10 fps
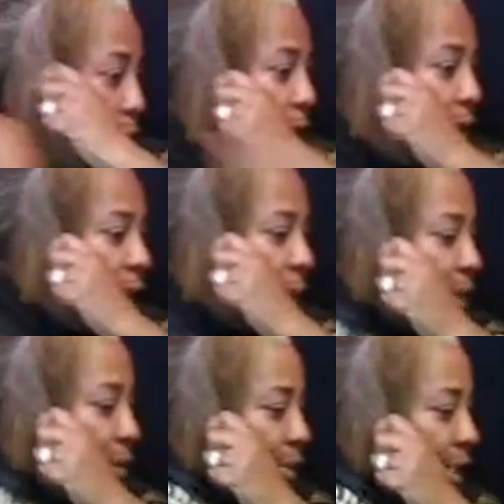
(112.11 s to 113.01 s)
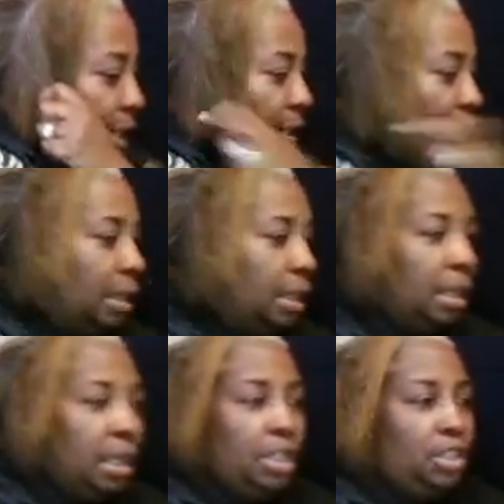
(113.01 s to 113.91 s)
oil that I'm using.
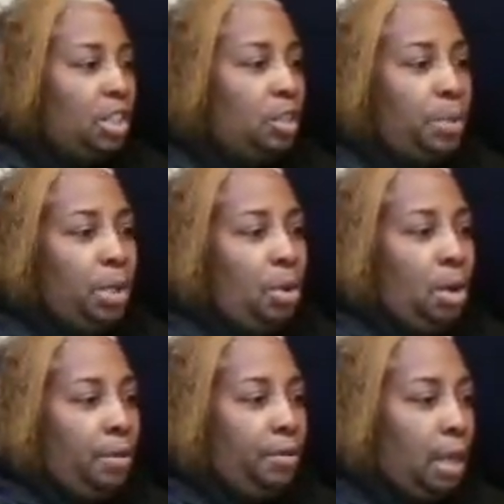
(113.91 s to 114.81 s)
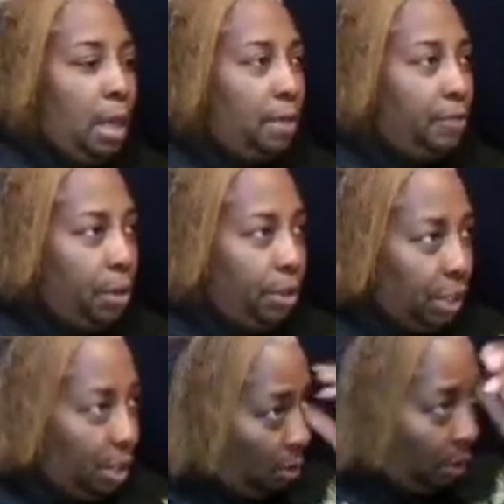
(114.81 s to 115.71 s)
It's just pure
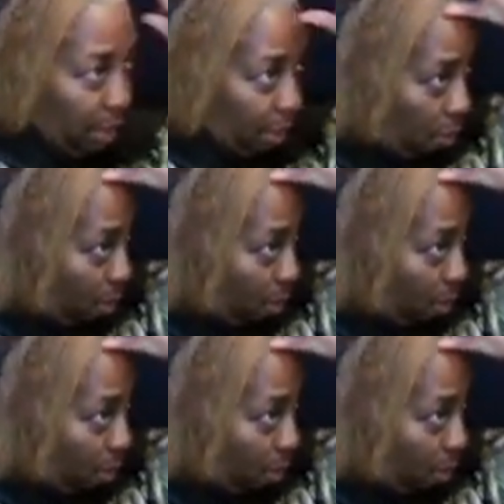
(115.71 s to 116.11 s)
virgin coconut